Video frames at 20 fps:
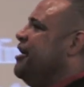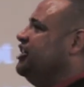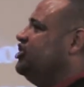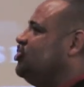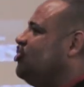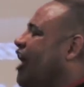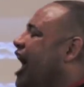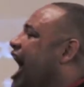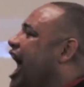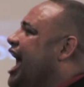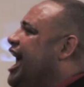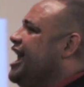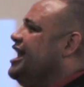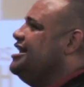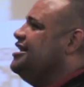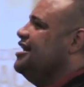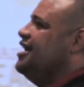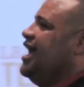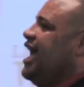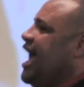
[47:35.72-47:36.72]
been trying,
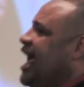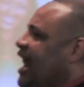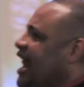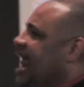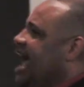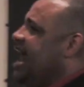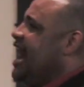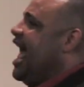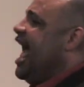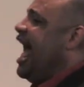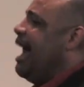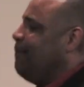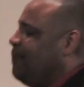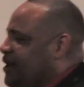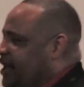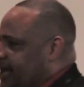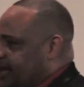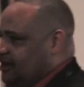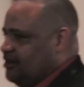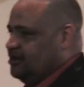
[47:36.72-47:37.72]
and it ain't
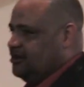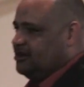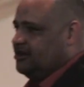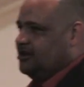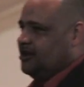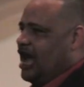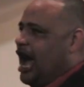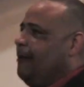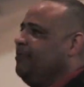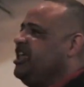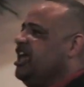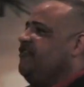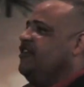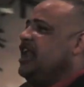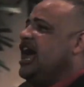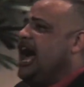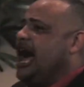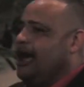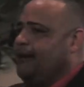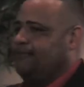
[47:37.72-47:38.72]
happening. I'm
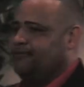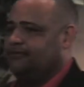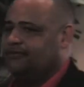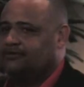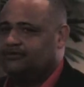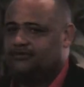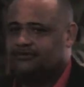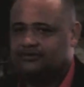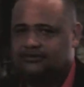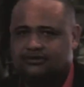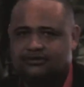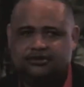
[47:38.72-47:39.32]
giving up.